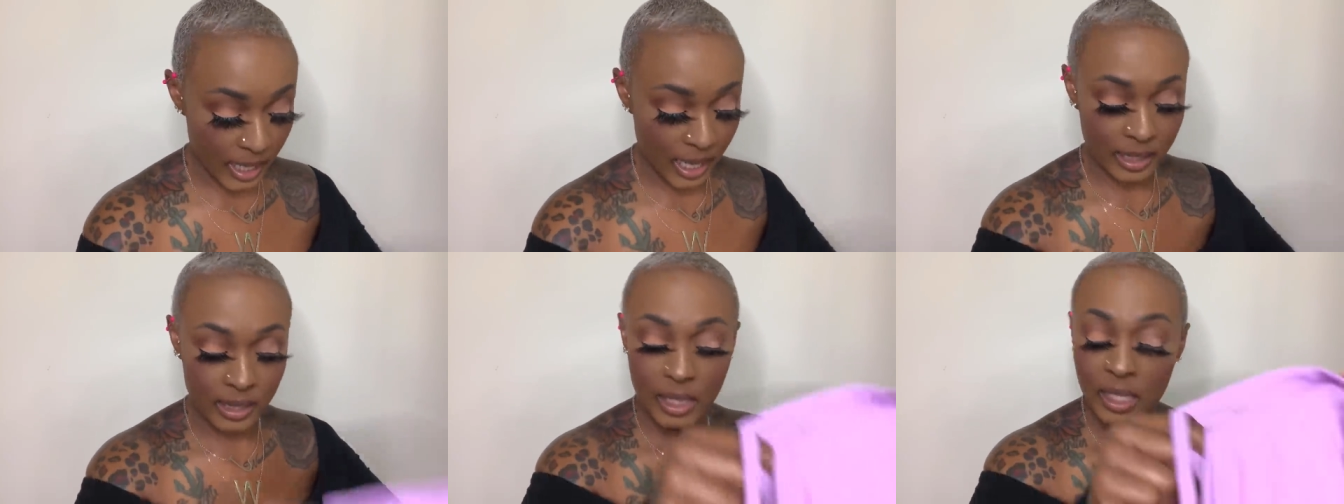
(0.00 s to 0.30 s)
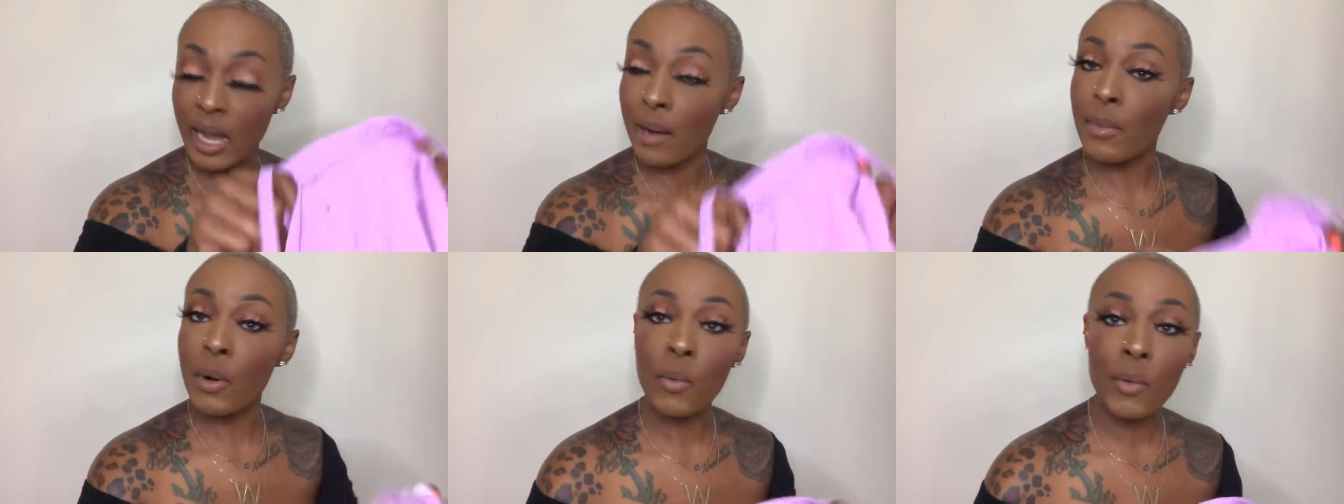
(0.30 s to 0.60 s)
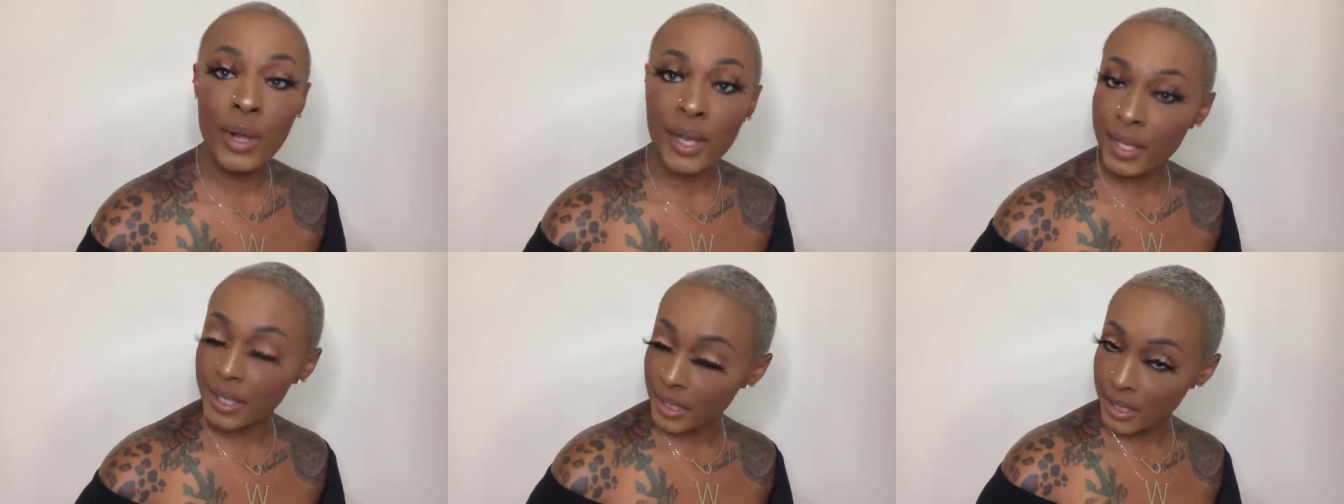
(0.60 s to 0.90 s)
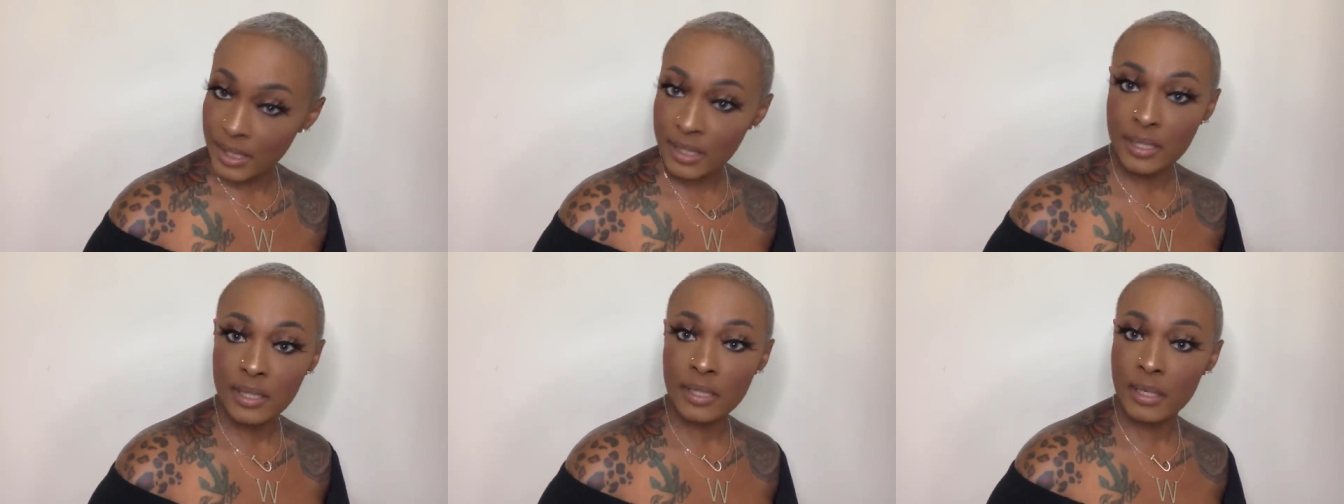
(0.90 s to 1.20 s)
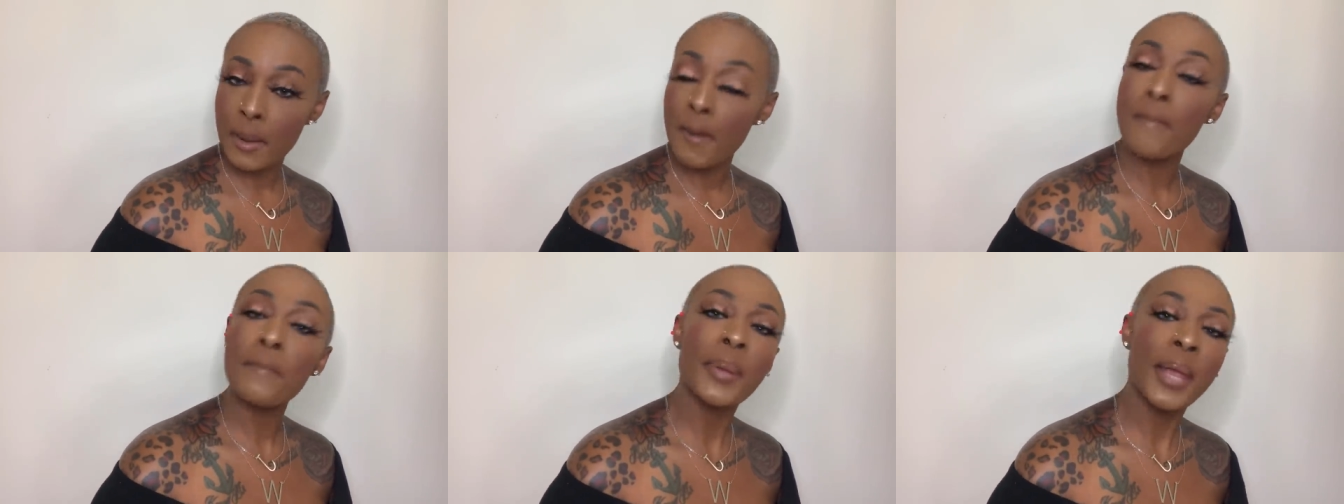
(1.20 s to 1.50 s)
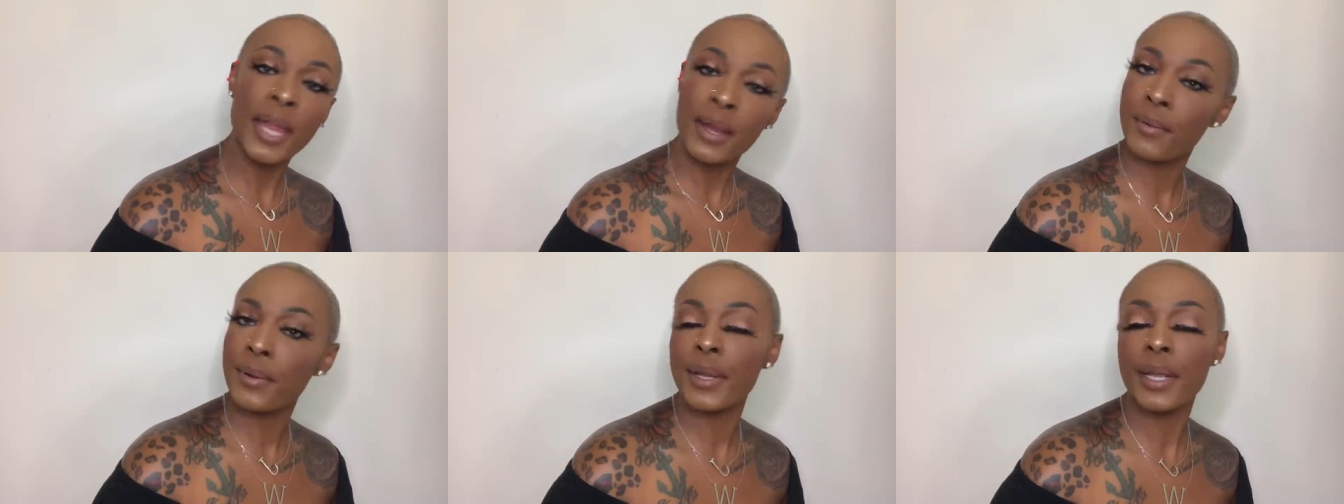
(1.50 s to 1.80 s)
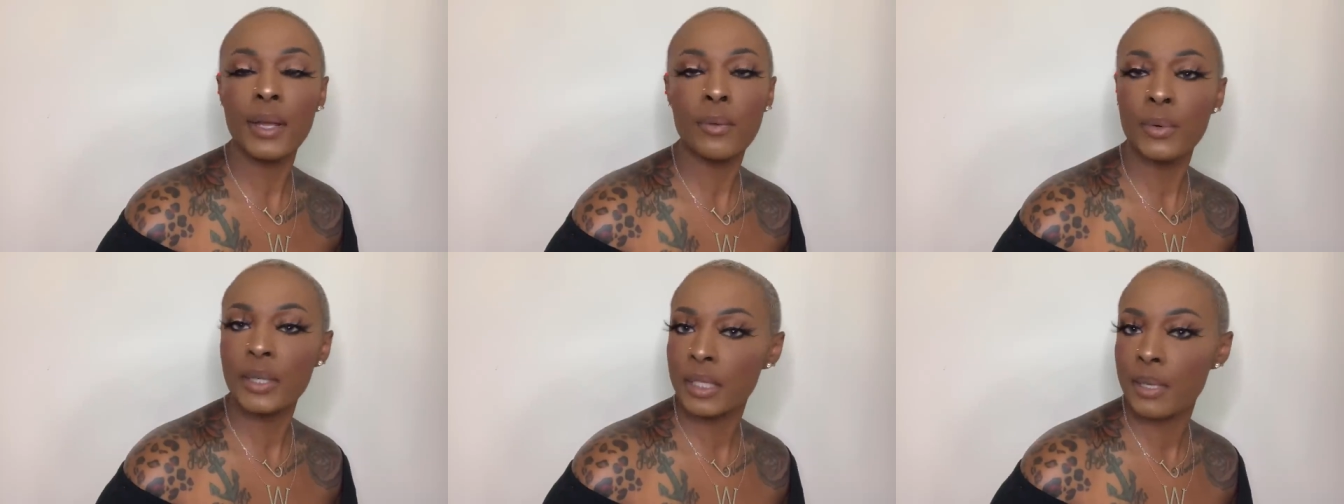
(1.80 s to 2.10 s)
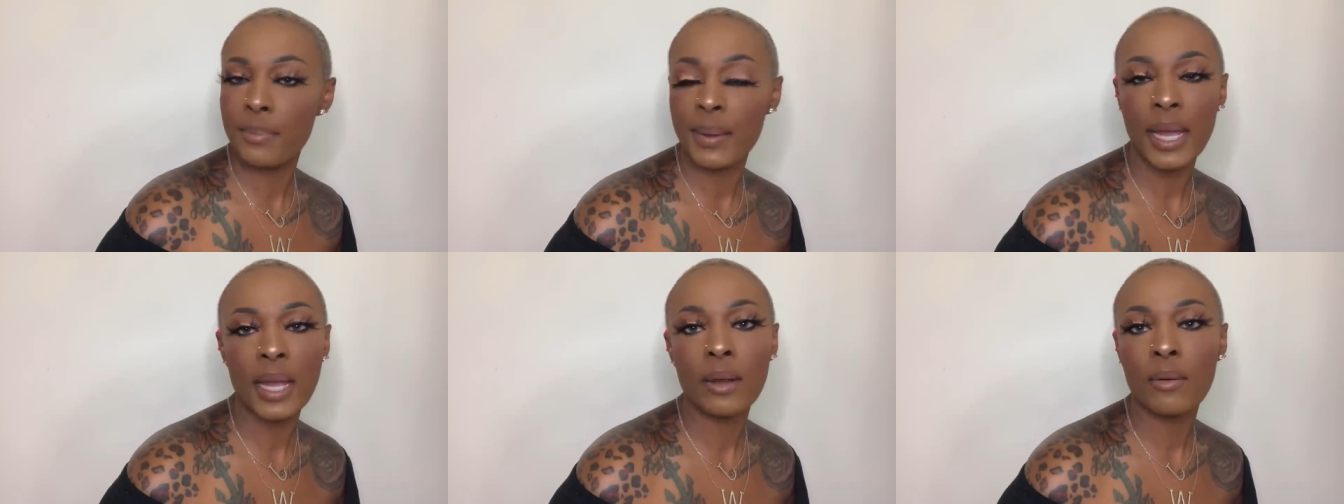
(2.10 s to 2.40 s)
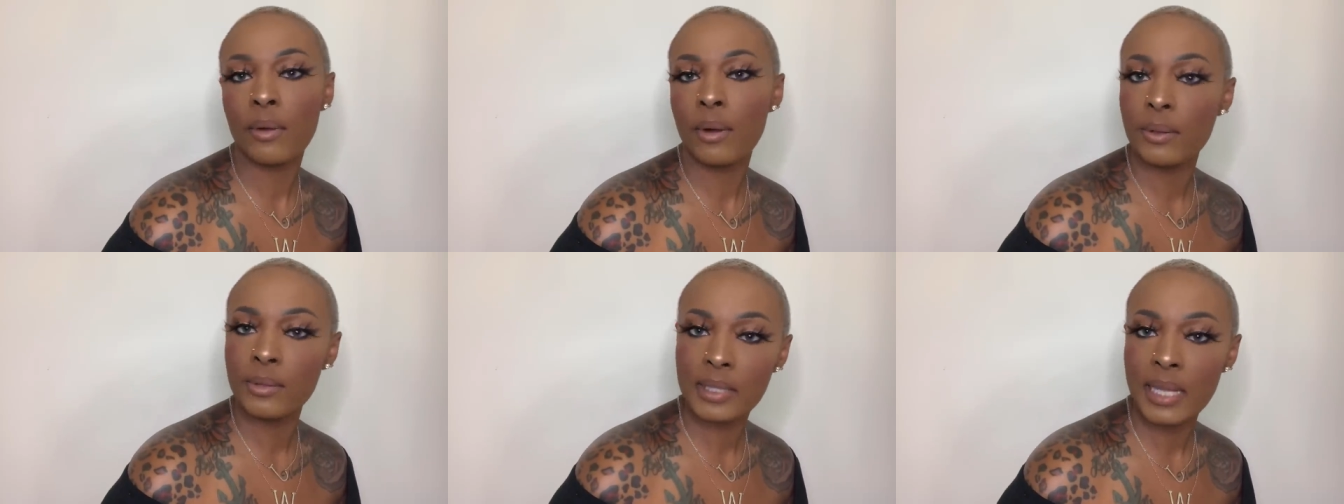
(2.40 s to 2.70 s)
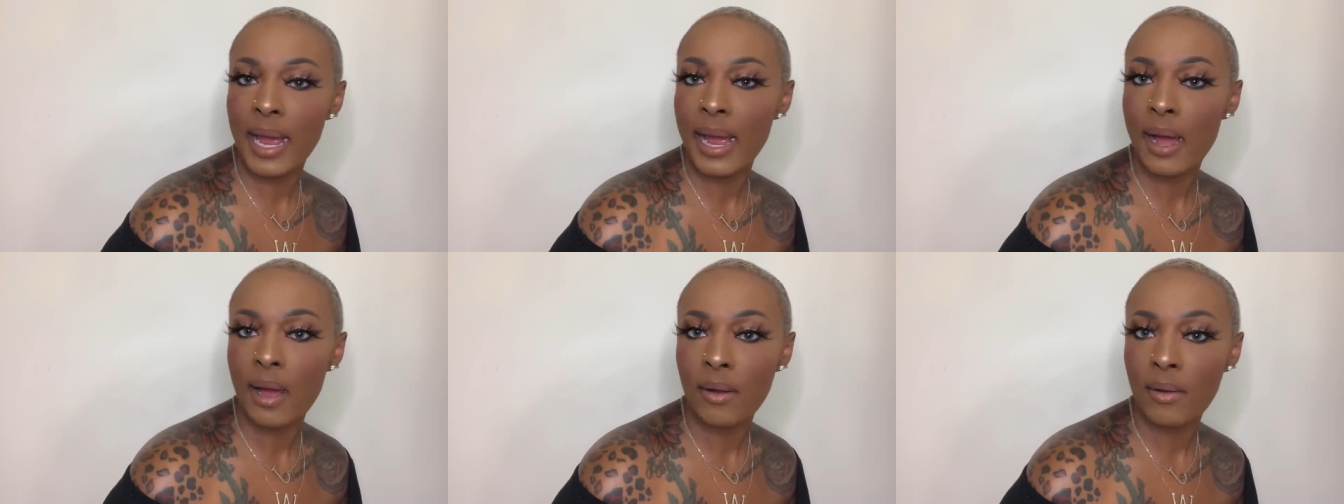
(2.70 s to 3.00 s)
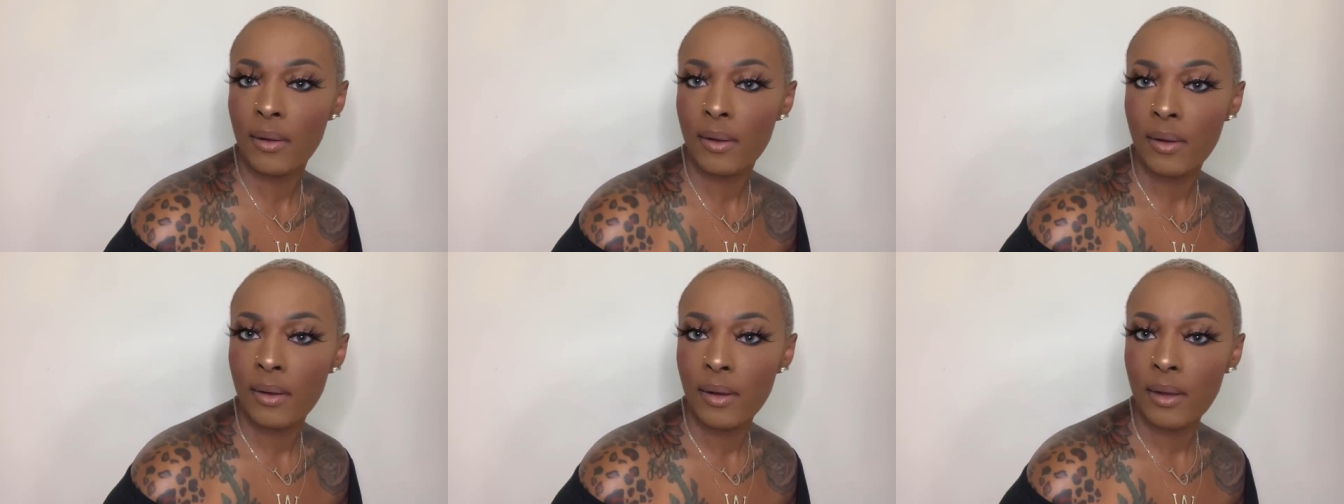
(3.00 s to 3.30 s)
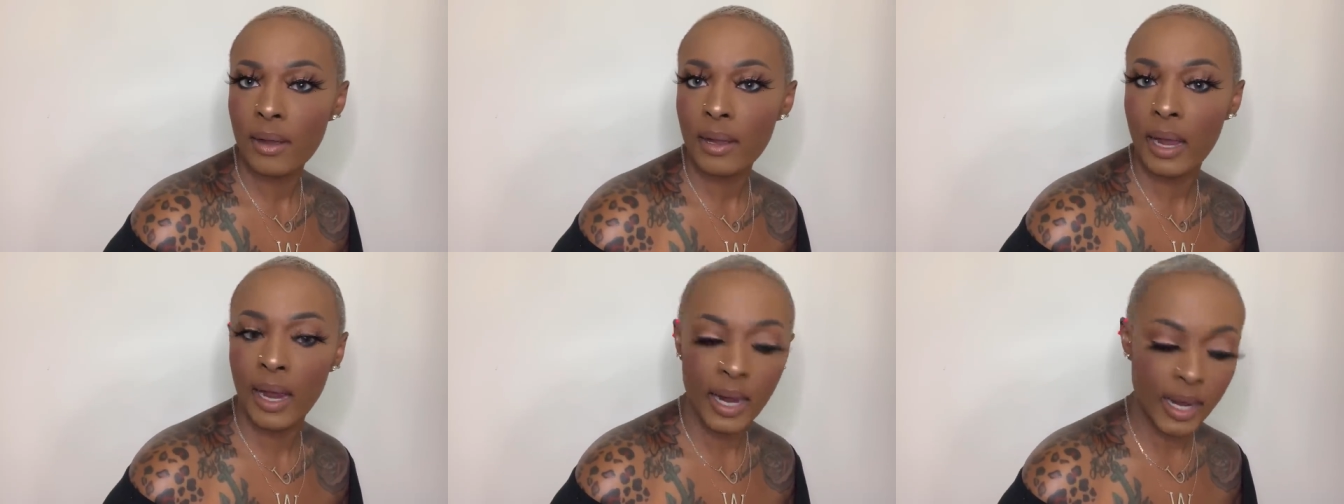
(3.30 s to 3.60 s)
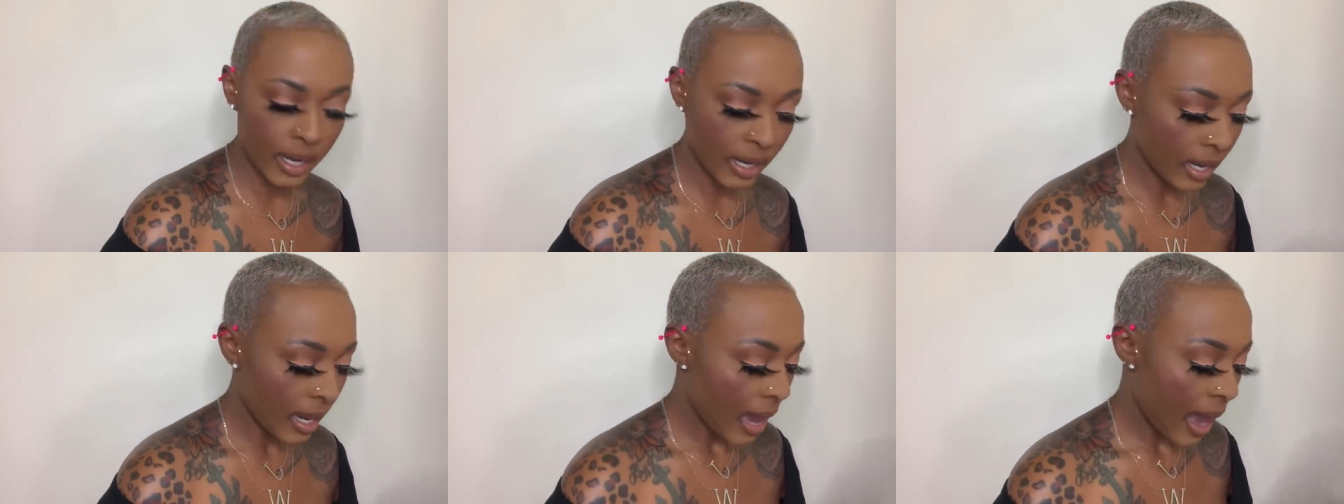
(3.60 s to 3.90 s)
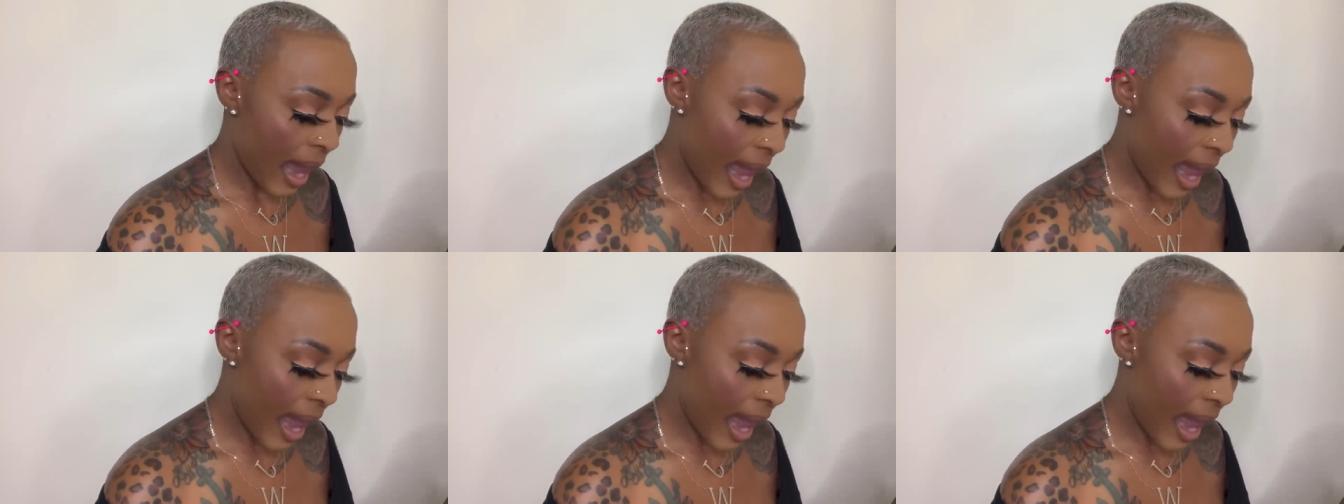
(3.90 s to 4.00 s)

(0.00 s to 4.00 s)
I think I'm gonna wear this, period, with the back rolls out, okay?